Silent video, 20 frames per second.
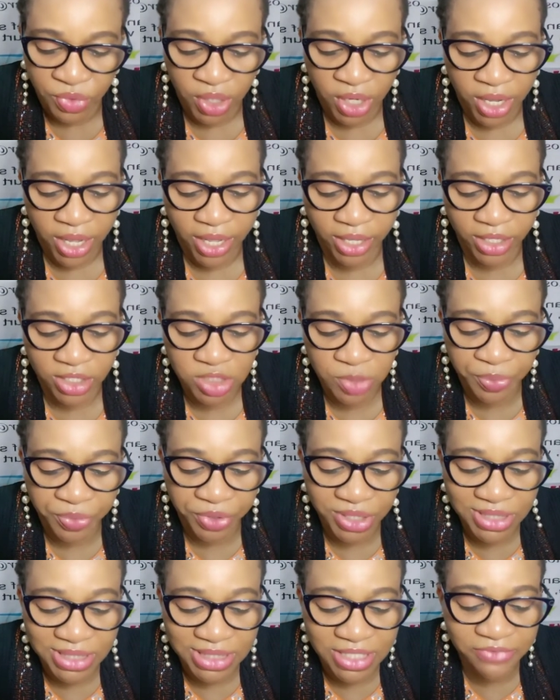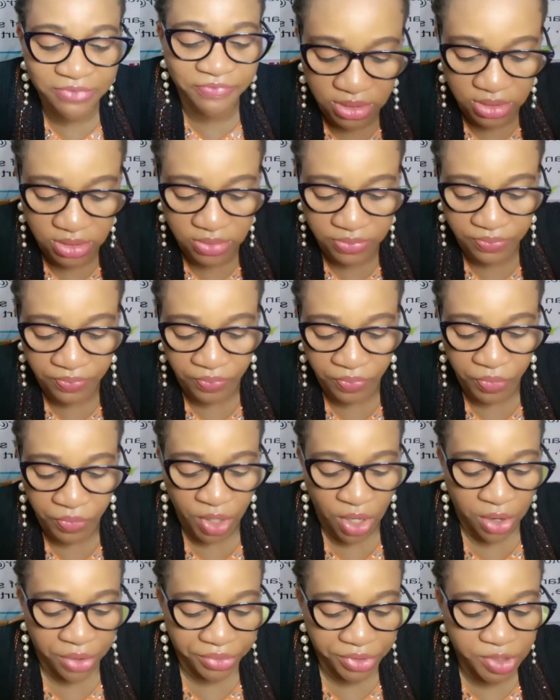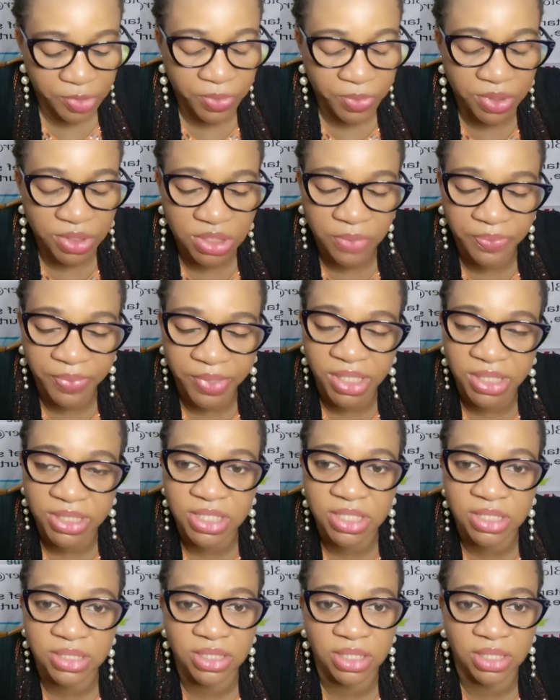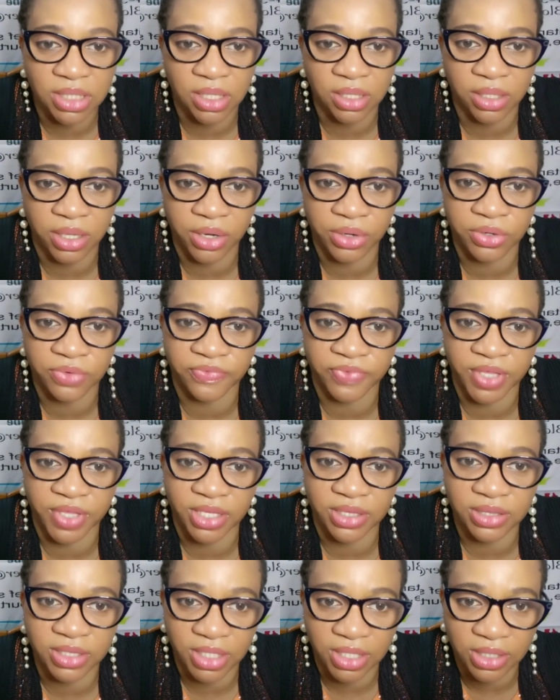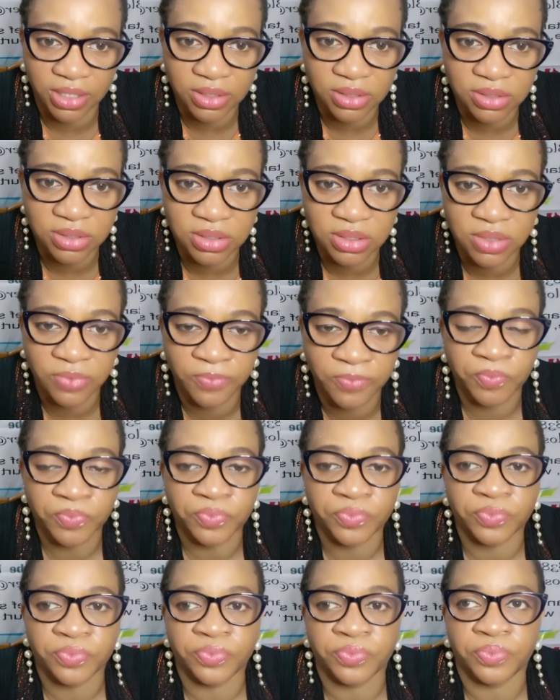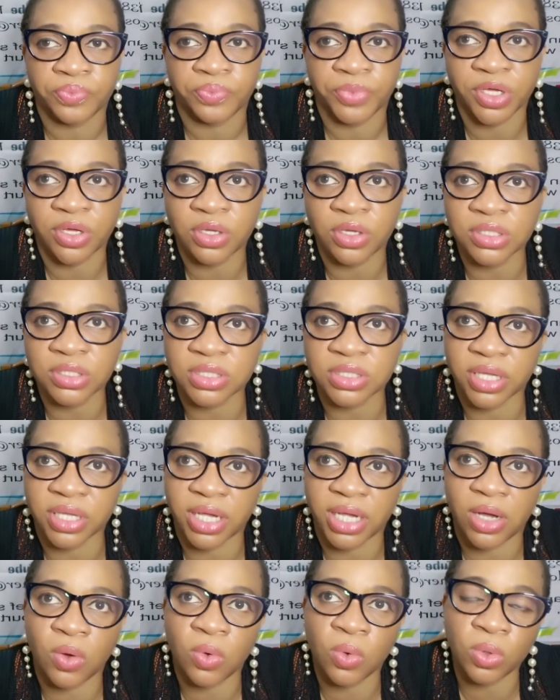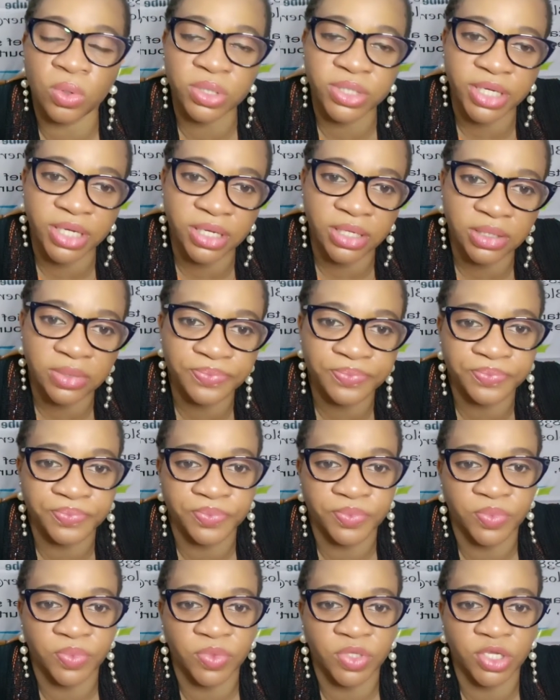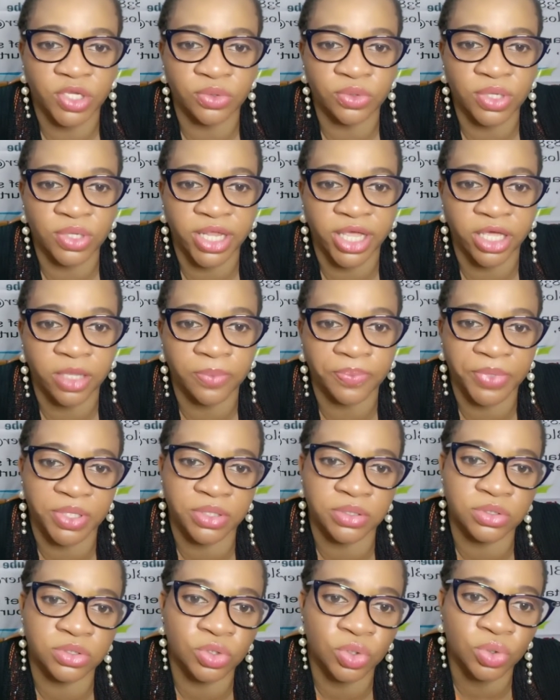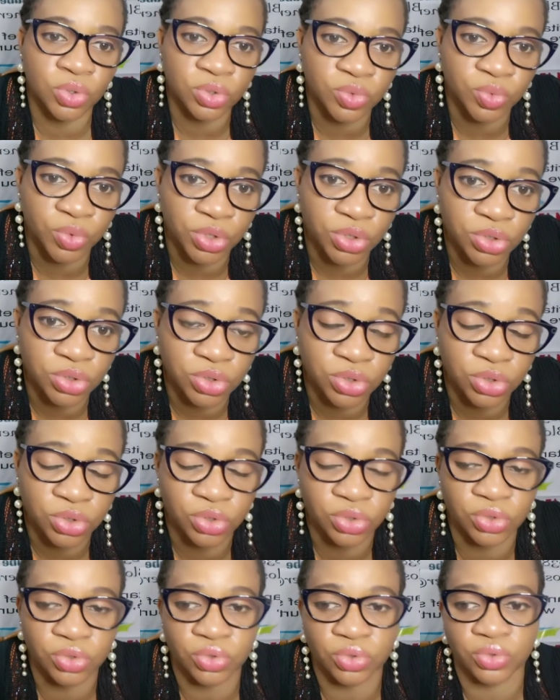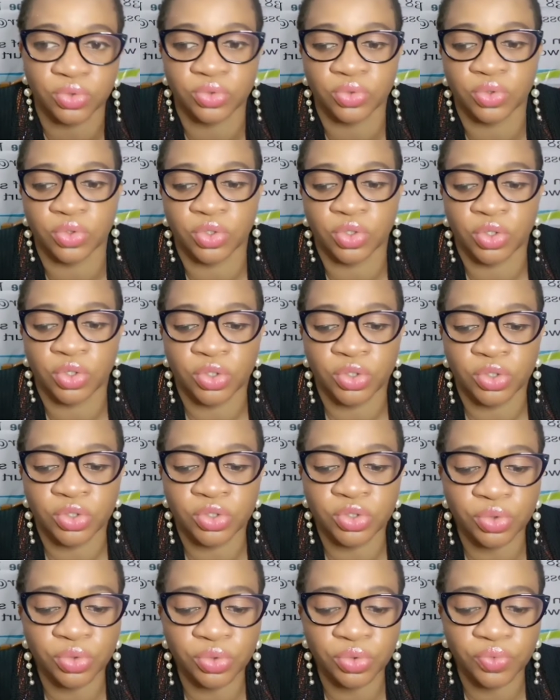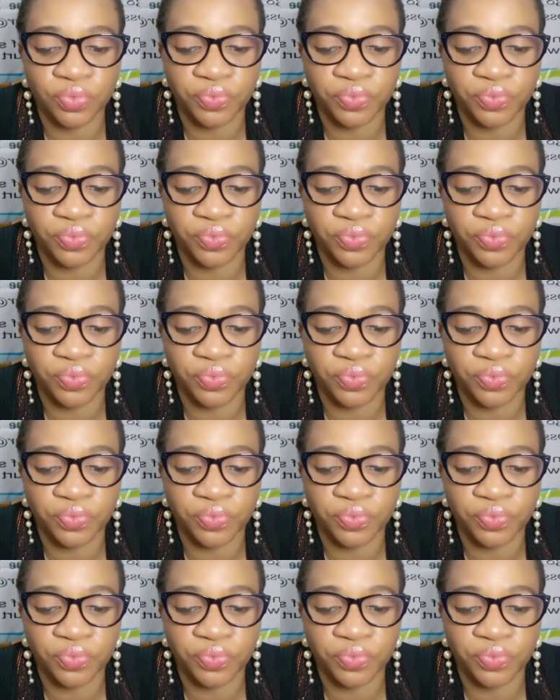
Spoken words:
Expressive responsibility in taking care of their things. Because they are older, they don't like being told what to do. So